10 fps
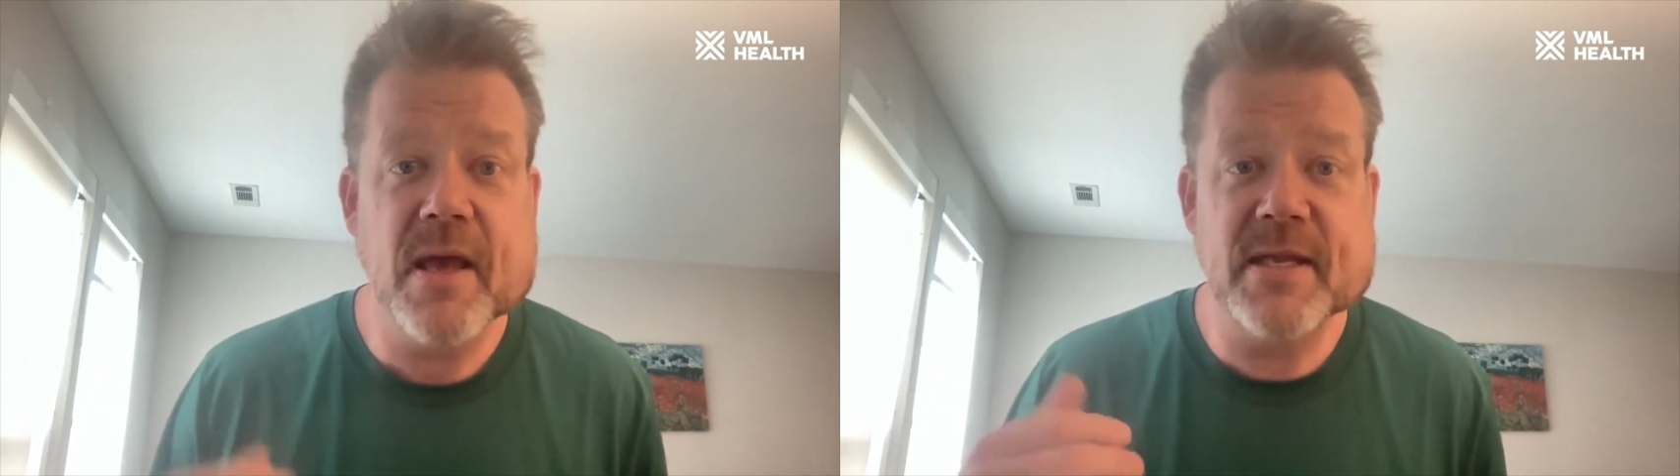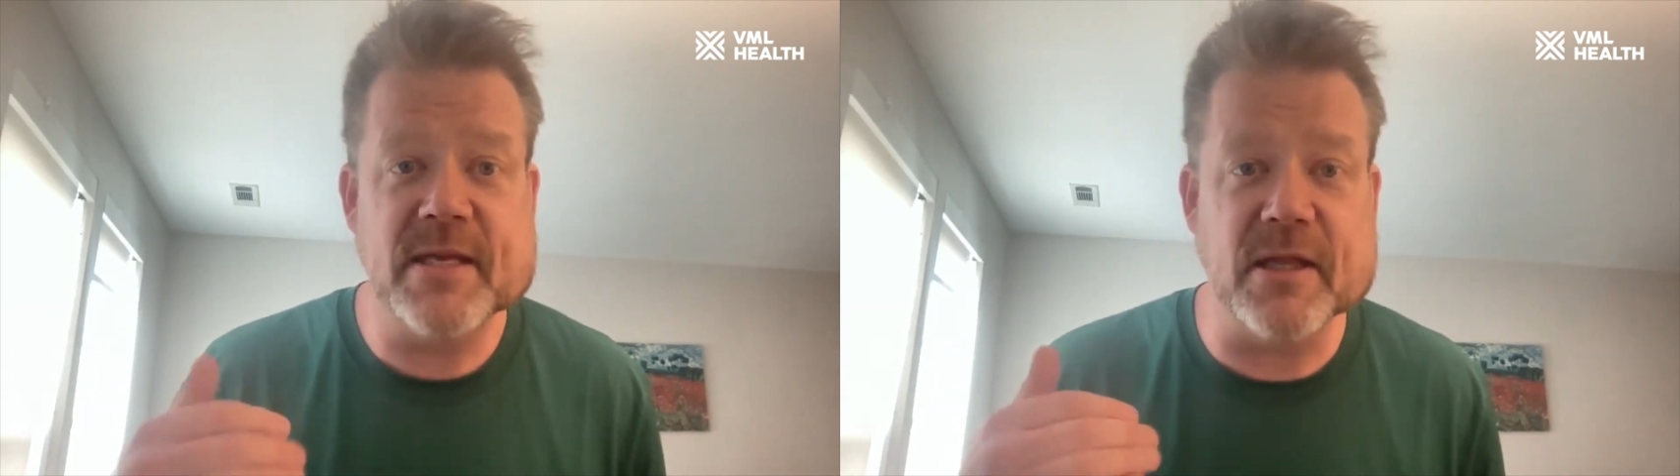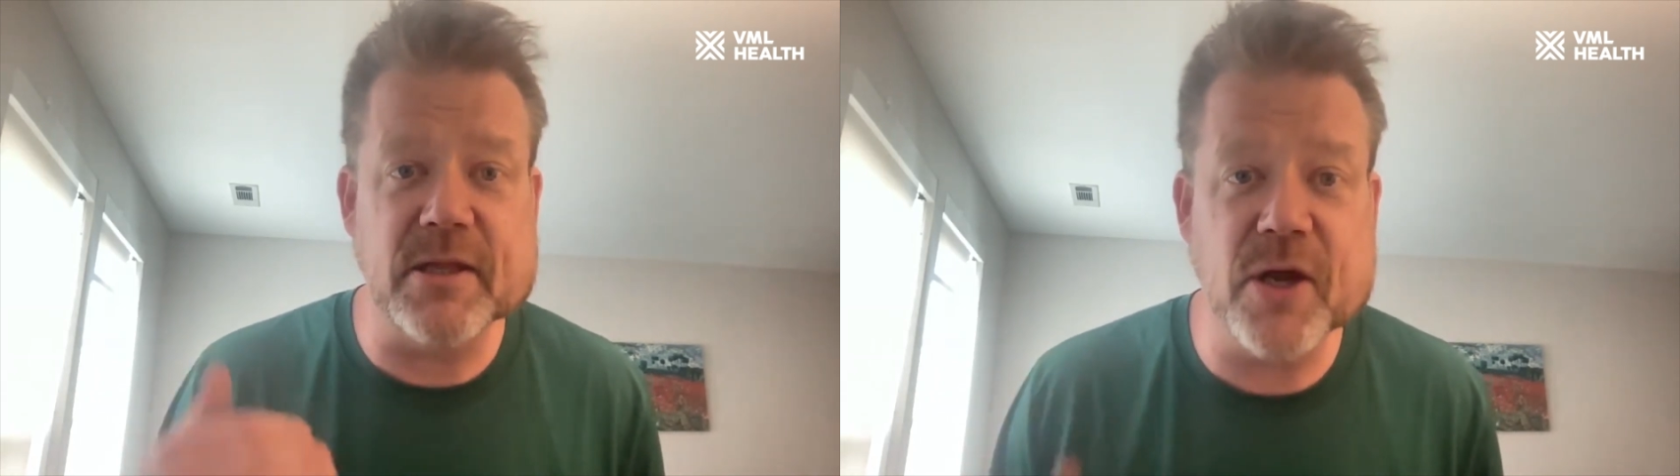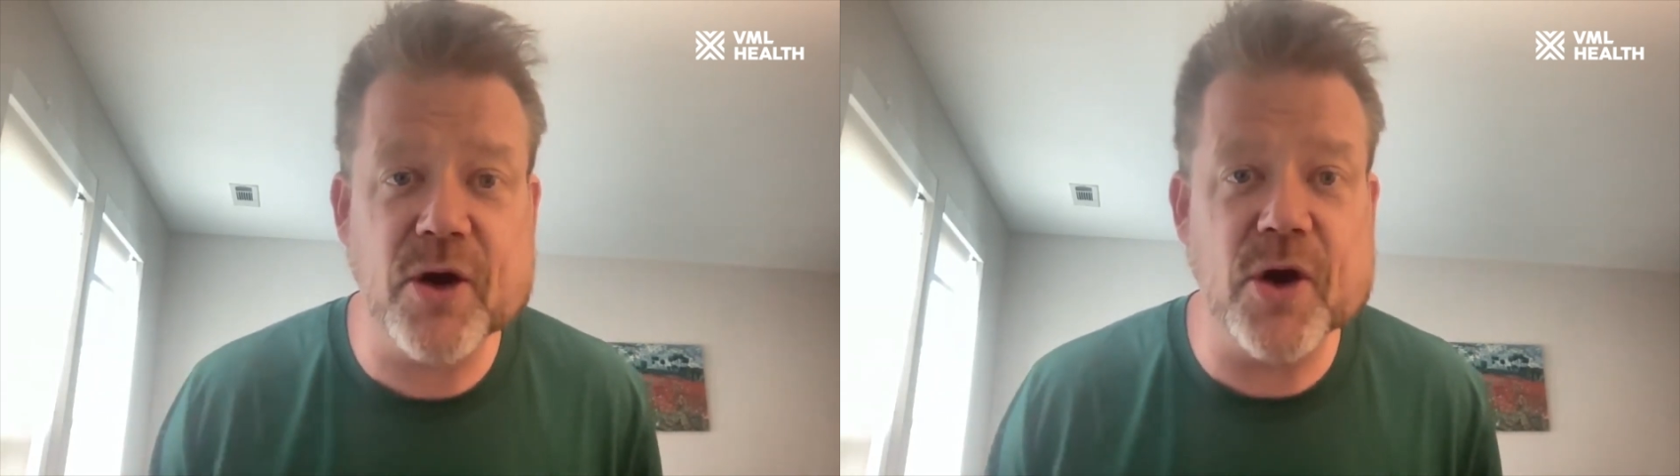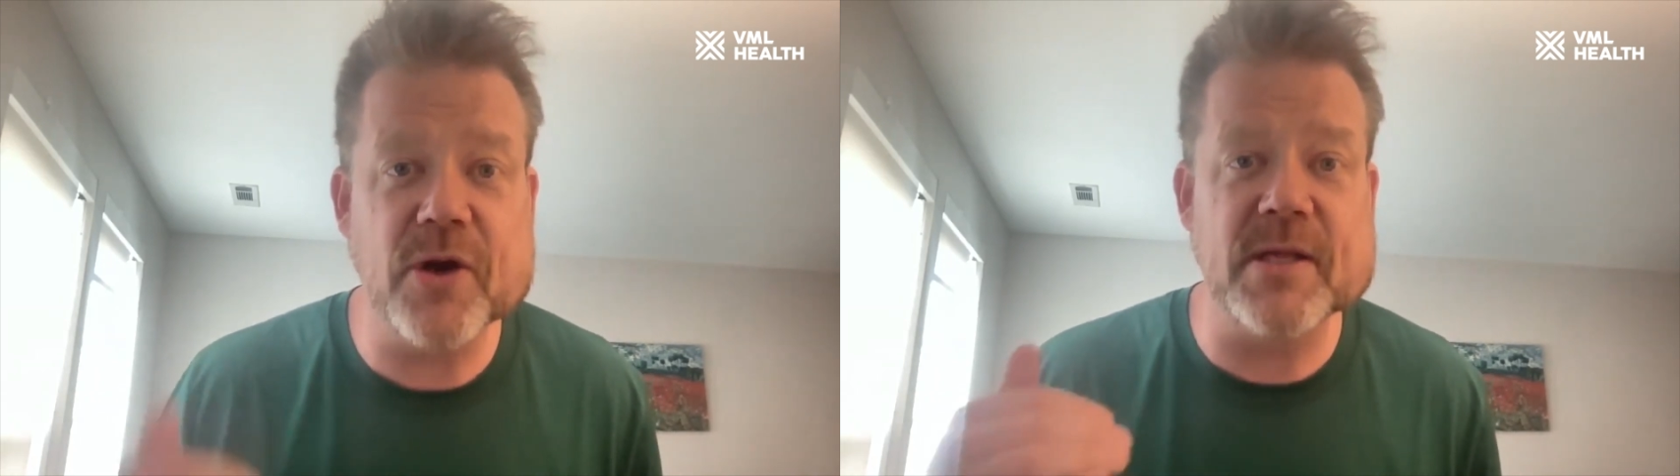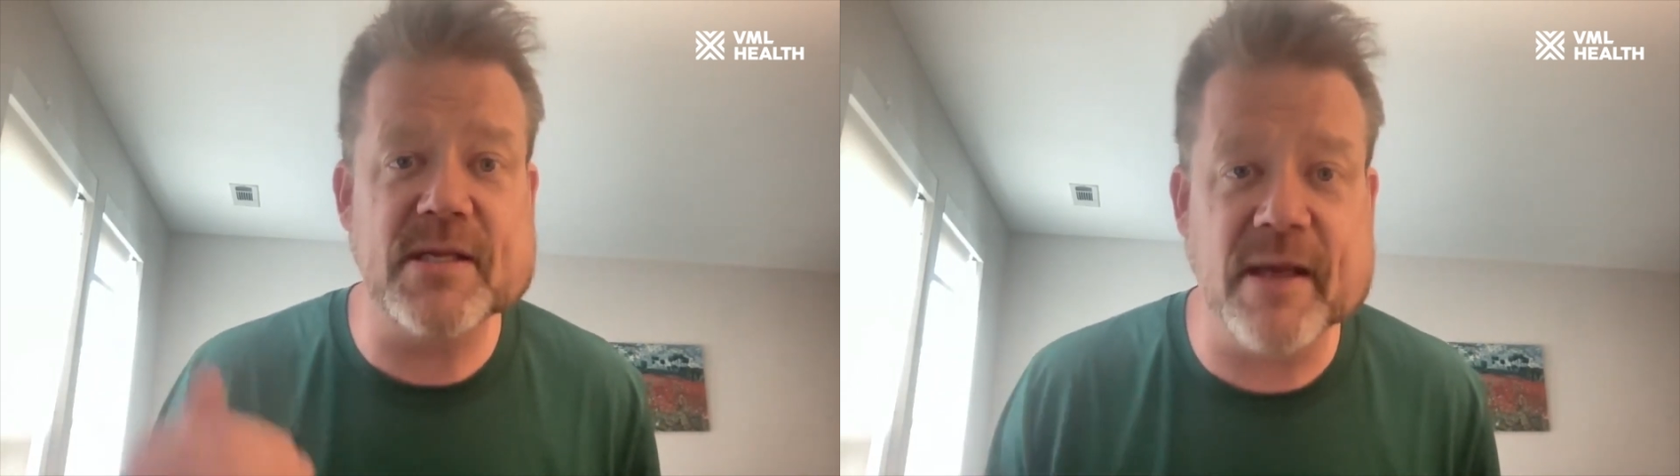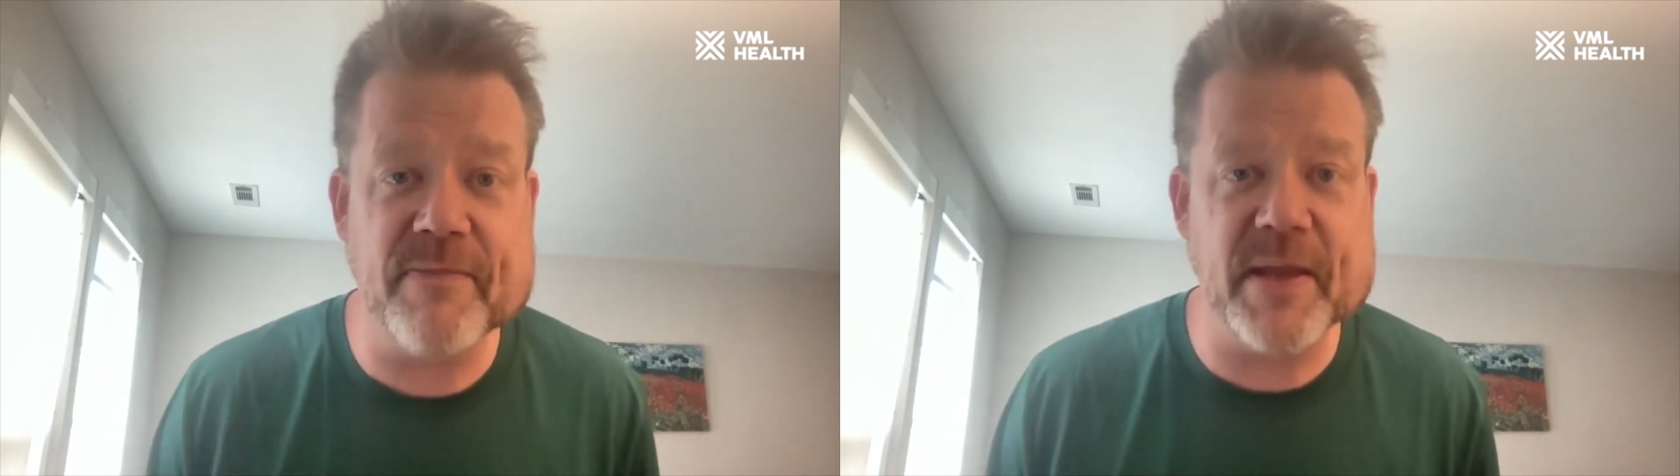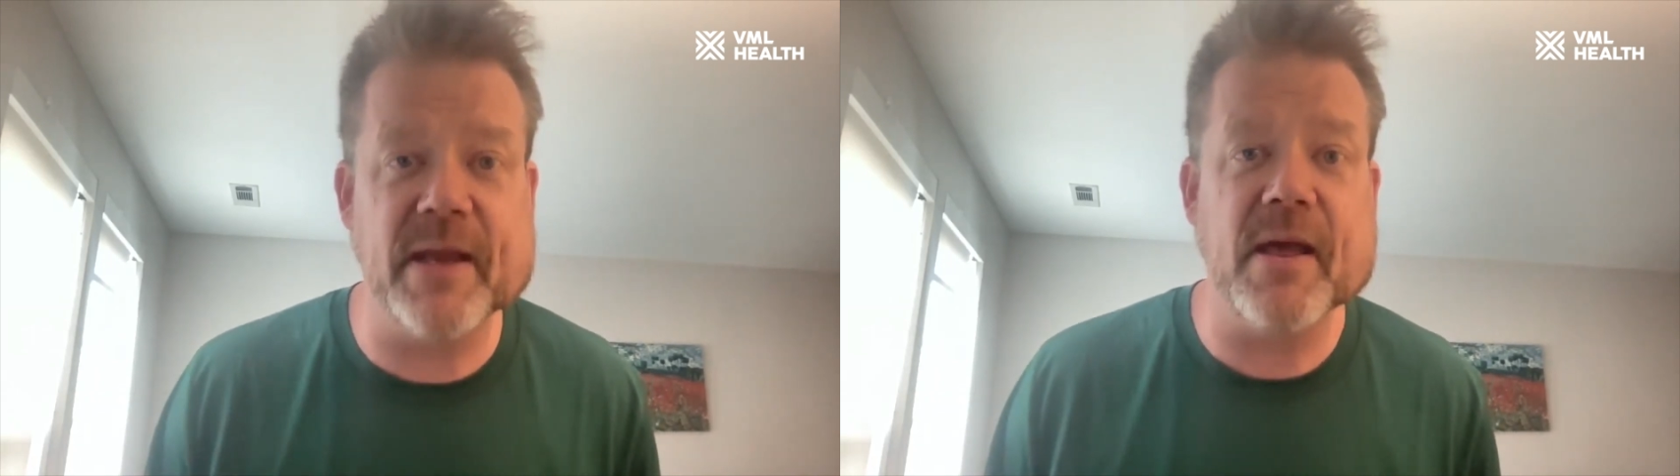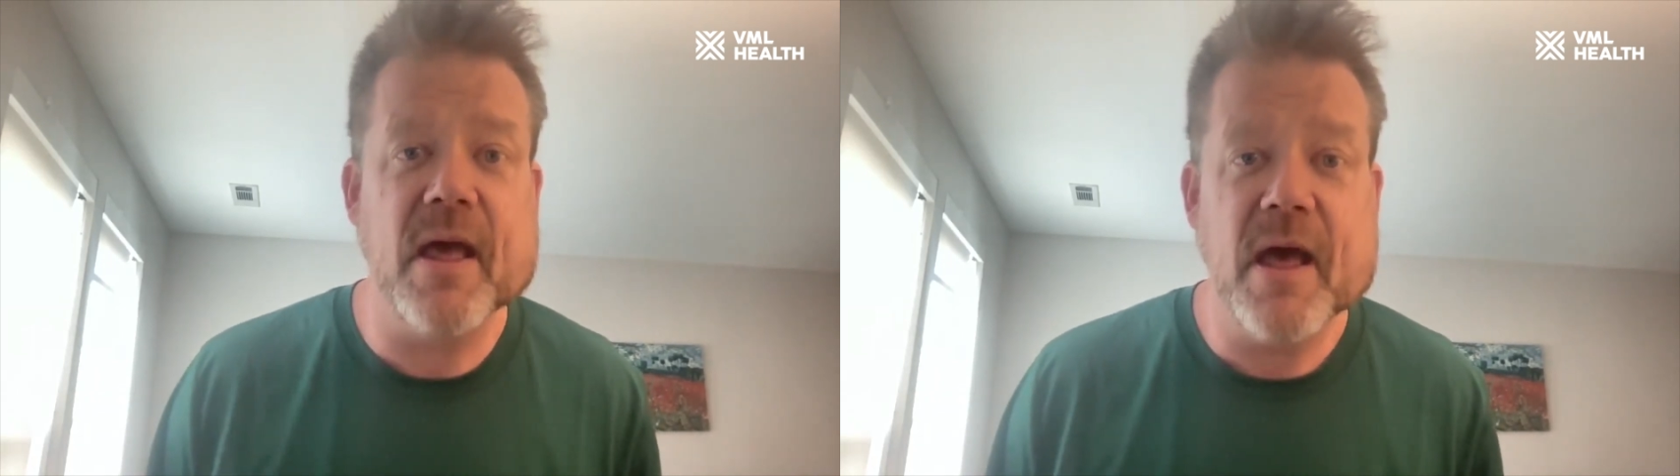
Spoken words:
to learn something